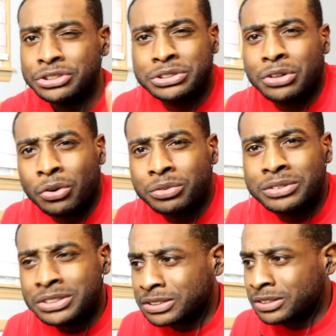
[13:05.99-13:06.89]
You
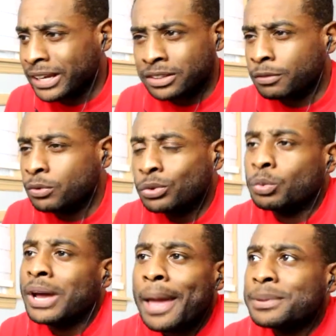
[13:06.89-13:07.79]
can like the full.
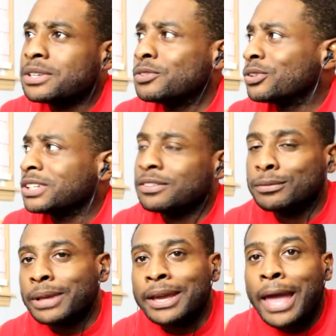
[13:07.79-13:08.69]
What happens if you only give
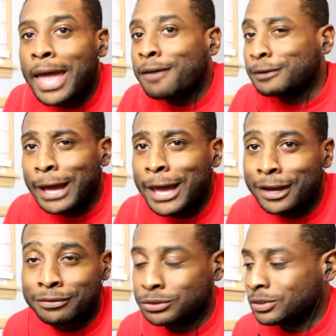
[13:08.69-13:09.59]
them like half and
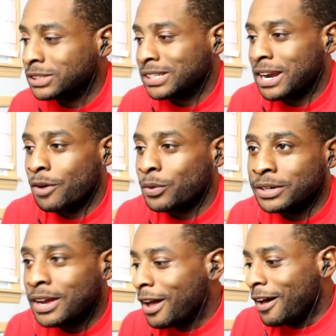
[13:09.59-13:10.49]
half? Is that how
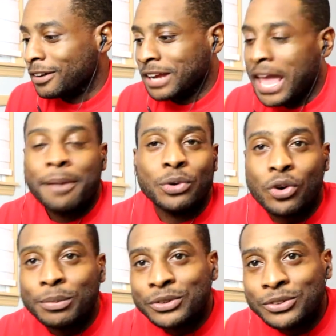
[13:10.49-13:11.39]
an, an
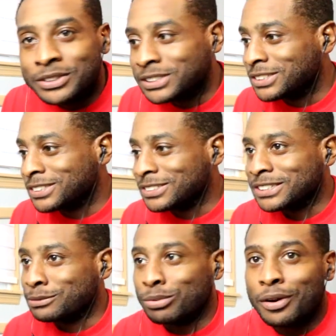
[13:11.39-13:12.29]
abnormal is
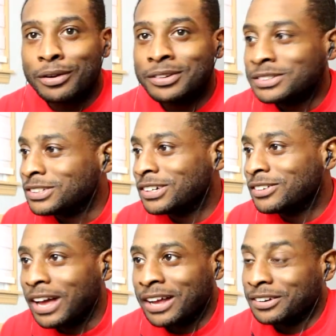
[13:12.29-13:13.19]
is brought? You
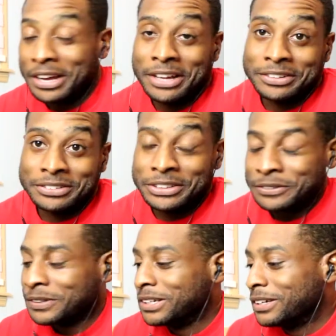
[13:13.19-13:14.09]
know, I don't I don't
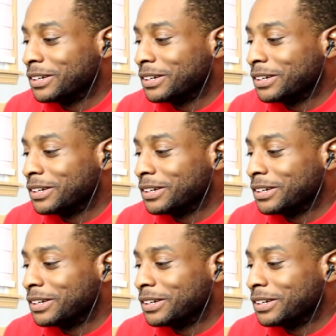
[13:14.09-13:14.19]
know.